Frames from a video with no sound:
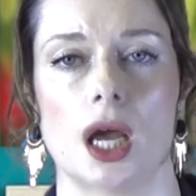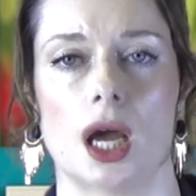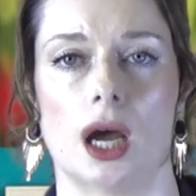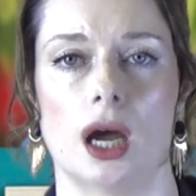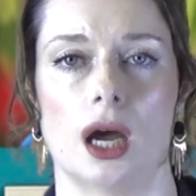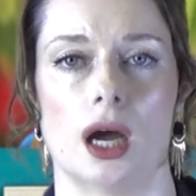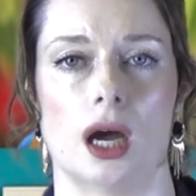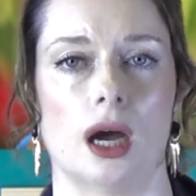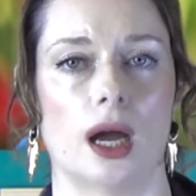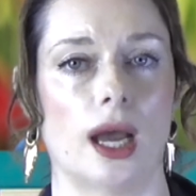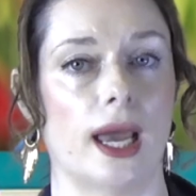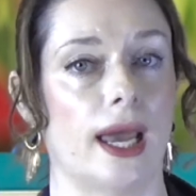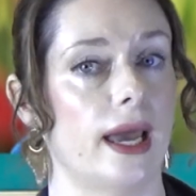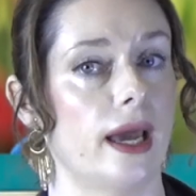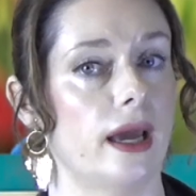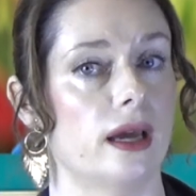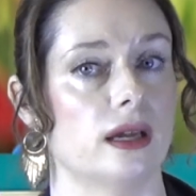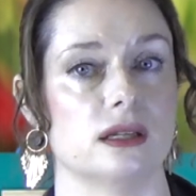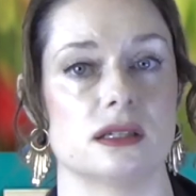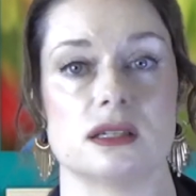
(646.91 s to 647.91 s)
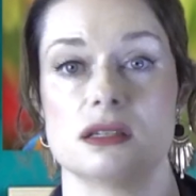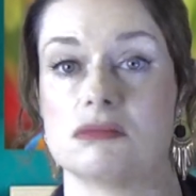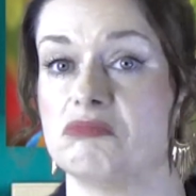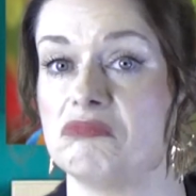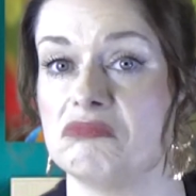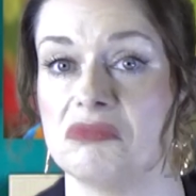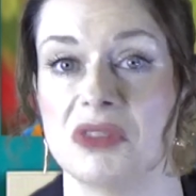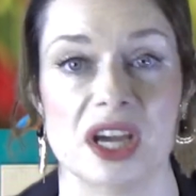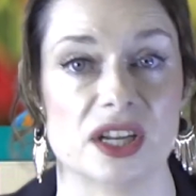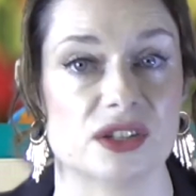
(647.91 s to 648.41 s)
Uh, and
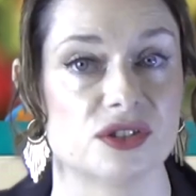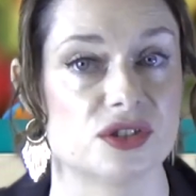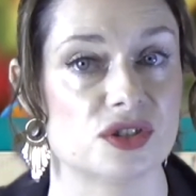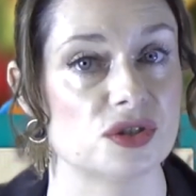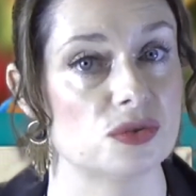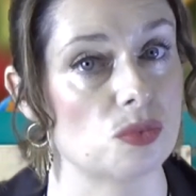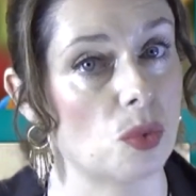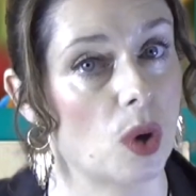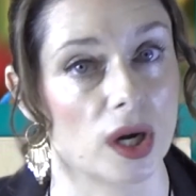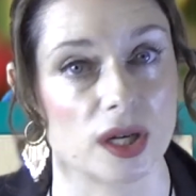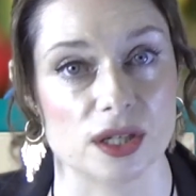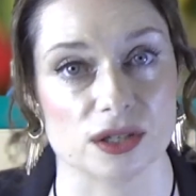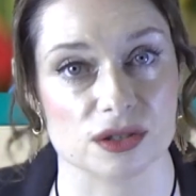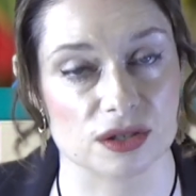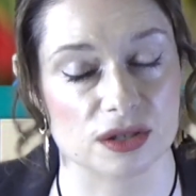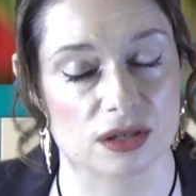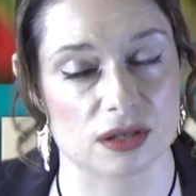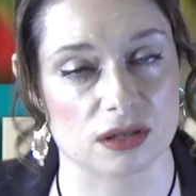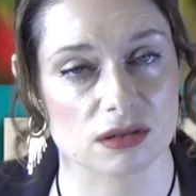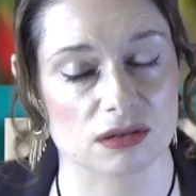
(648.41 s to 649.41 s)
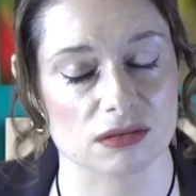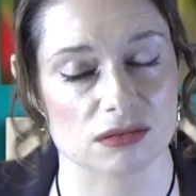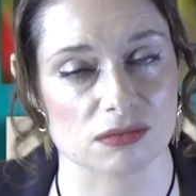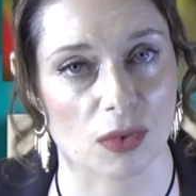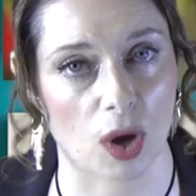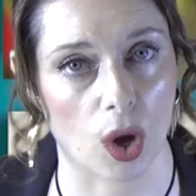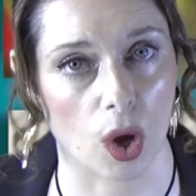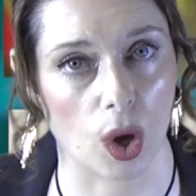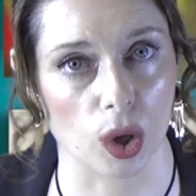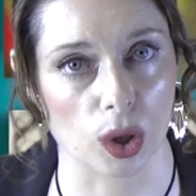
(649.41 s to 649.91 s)
that's what it's
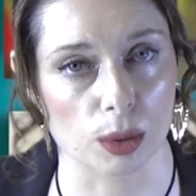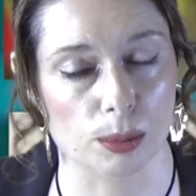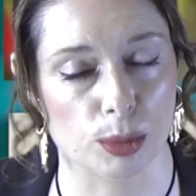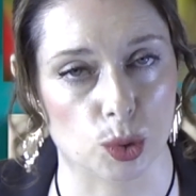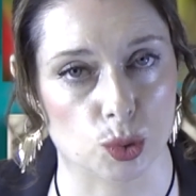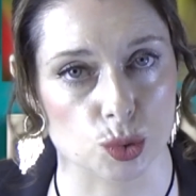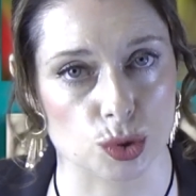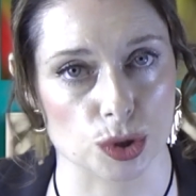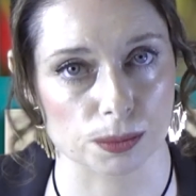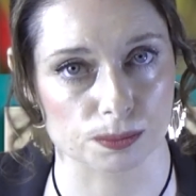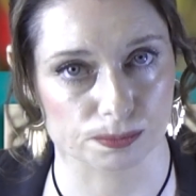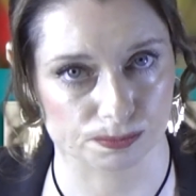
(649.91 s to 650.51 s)
all about.